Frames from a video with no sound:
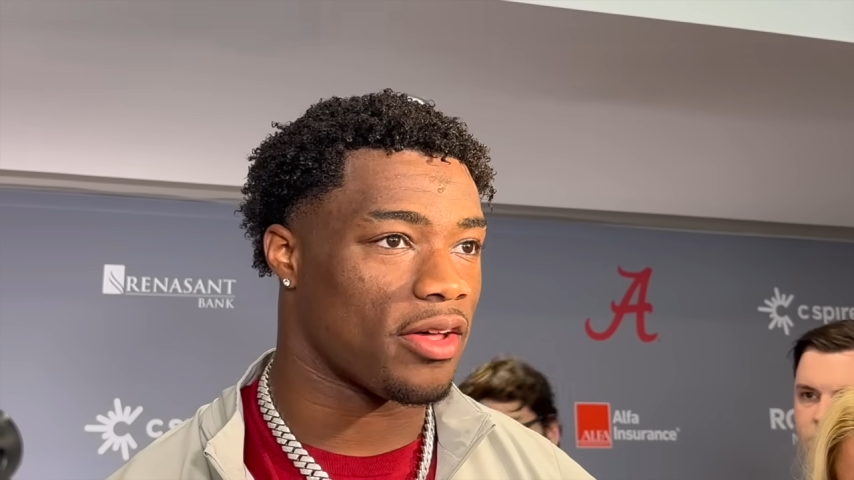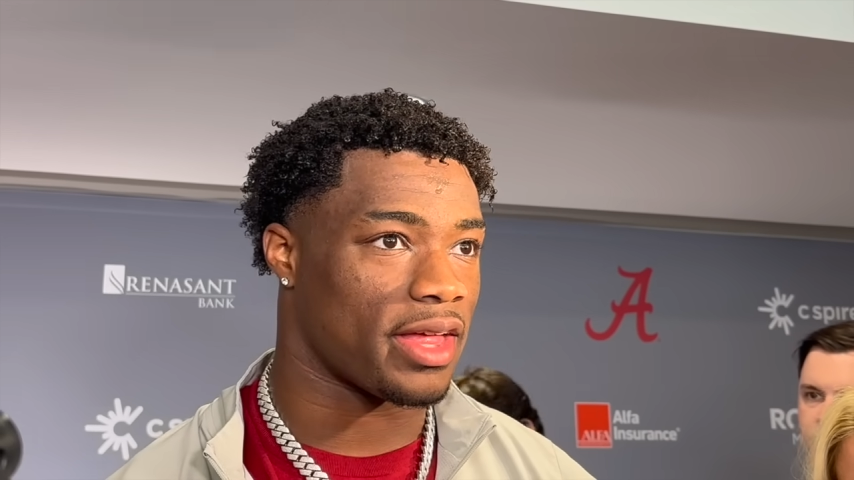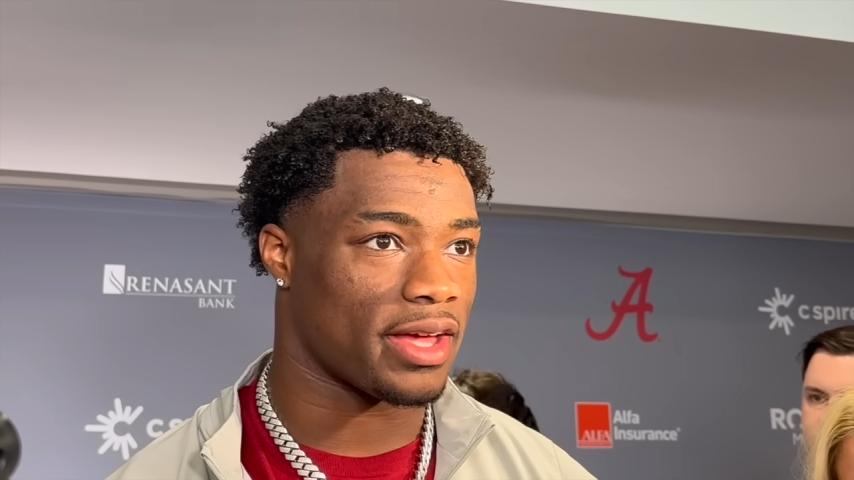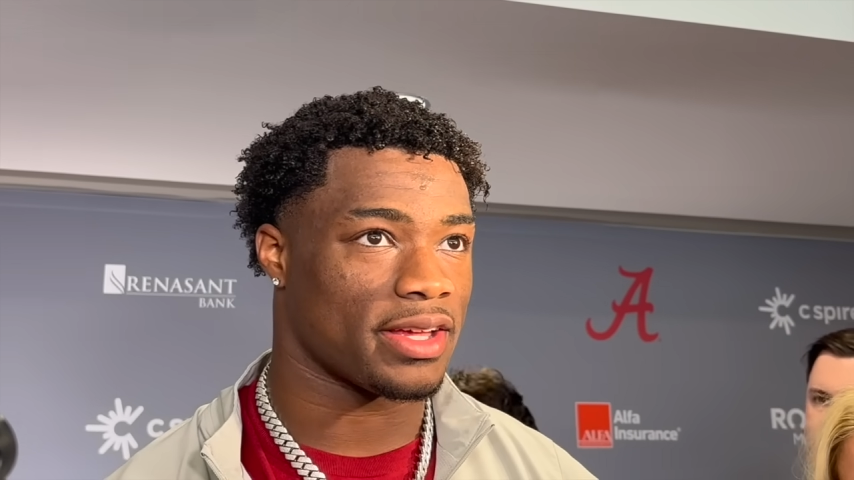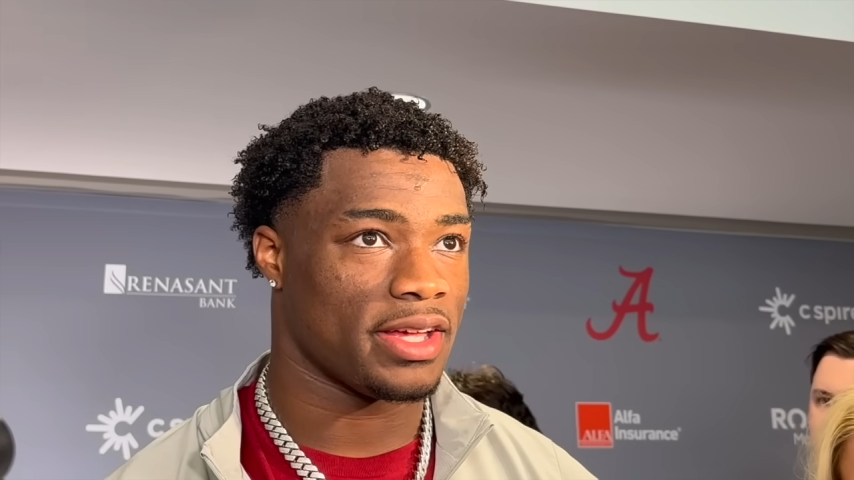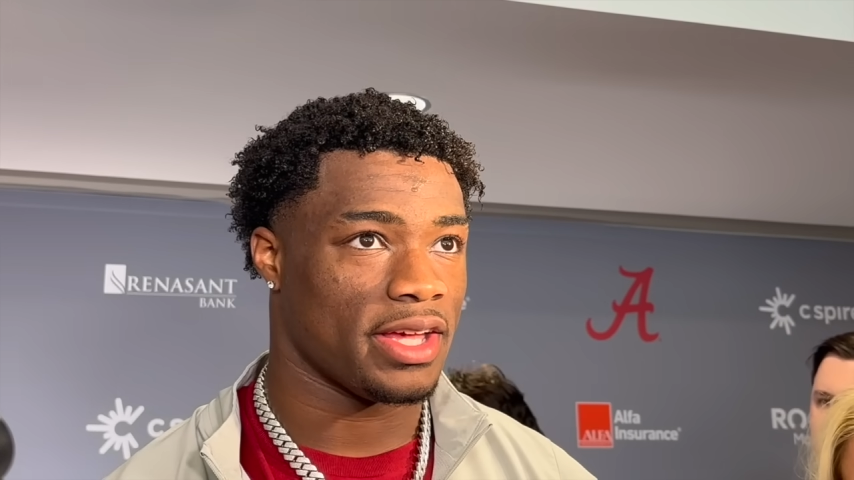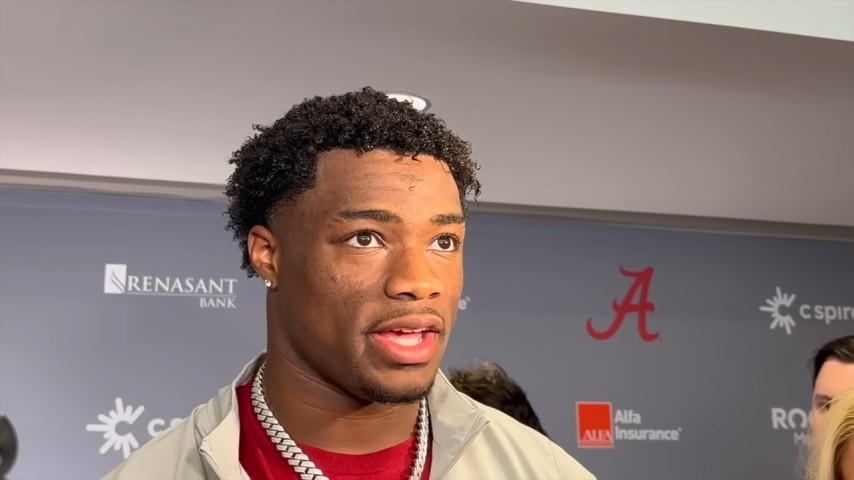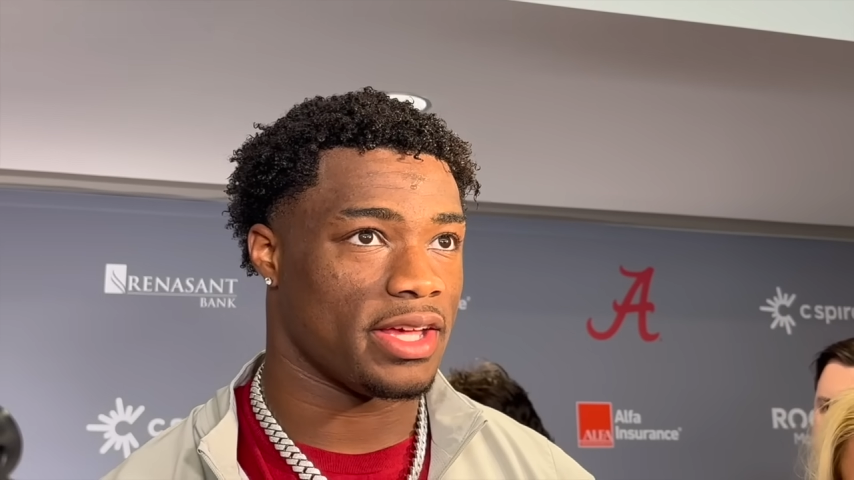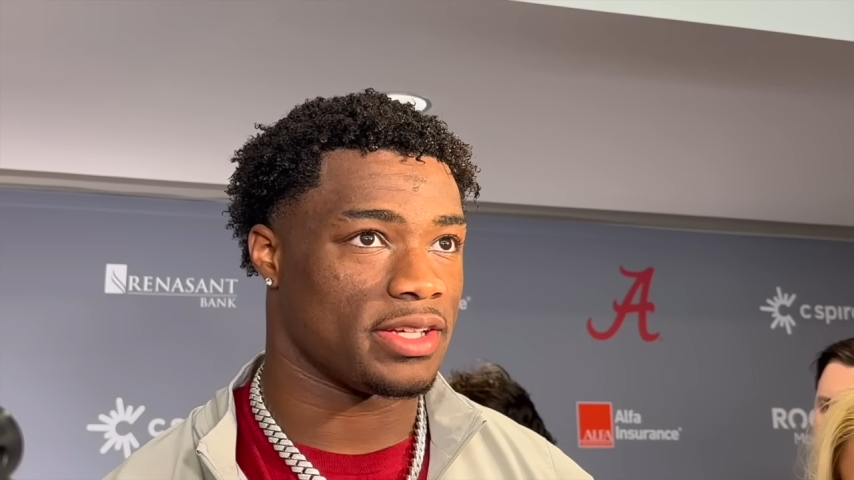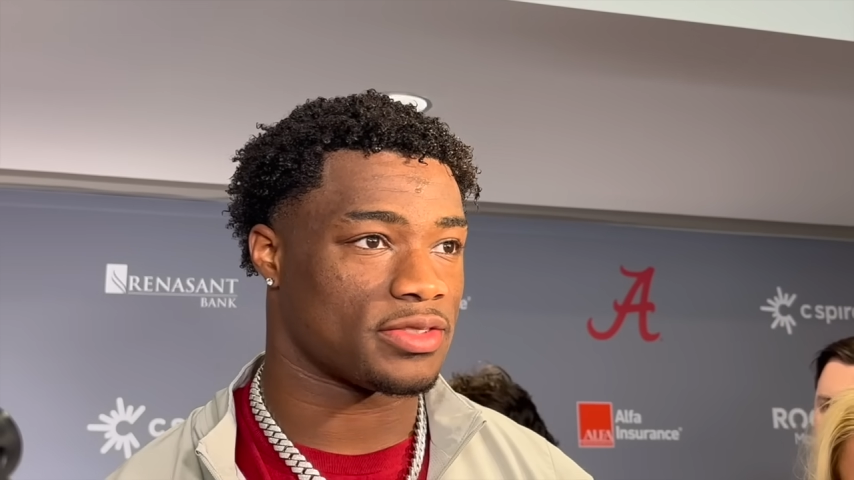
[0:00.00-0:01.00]
of that
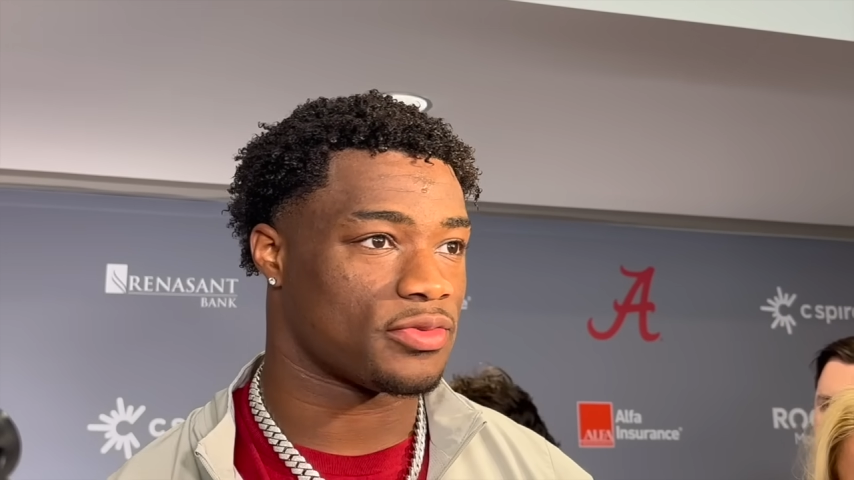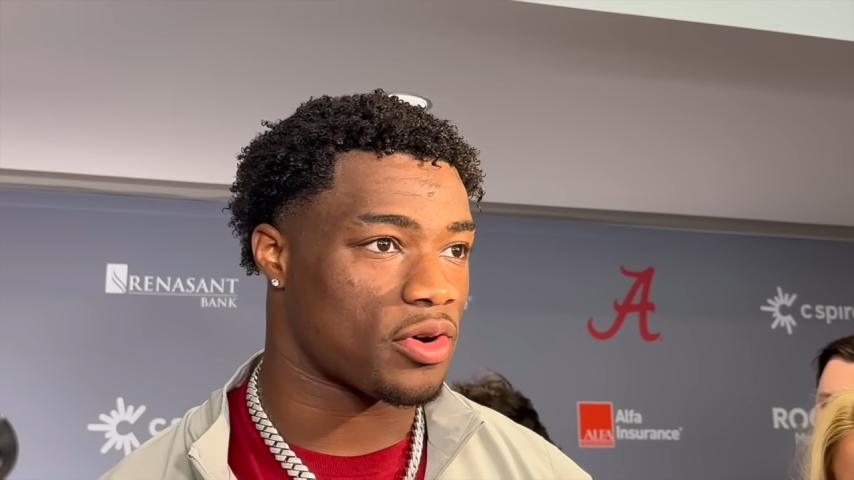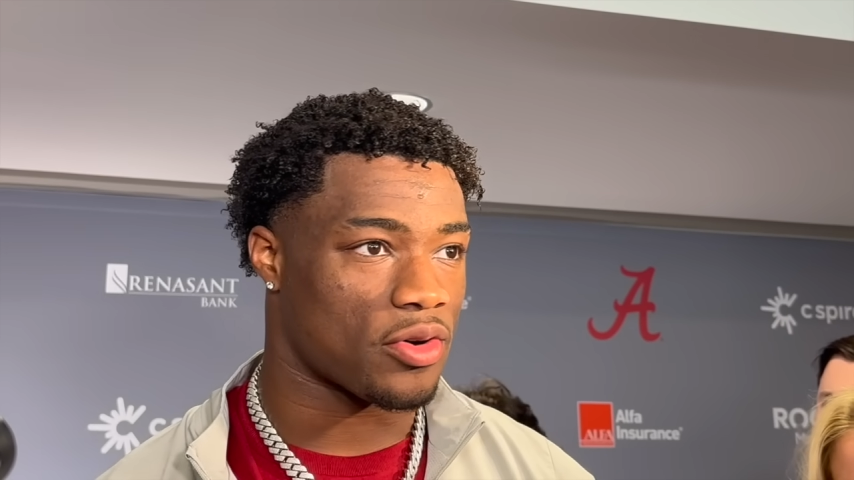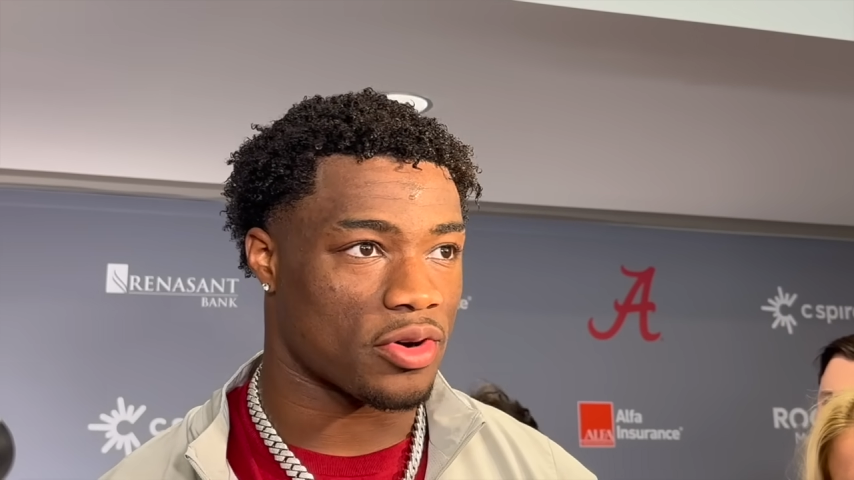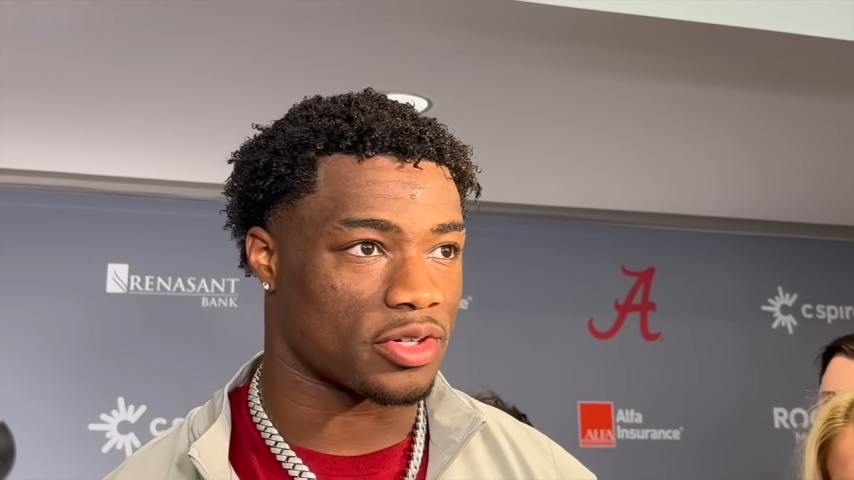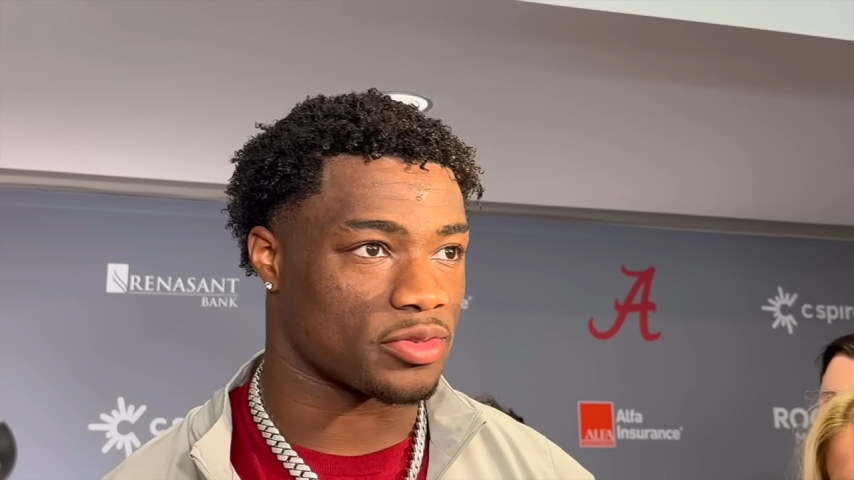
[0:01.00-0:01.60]
is four quarters.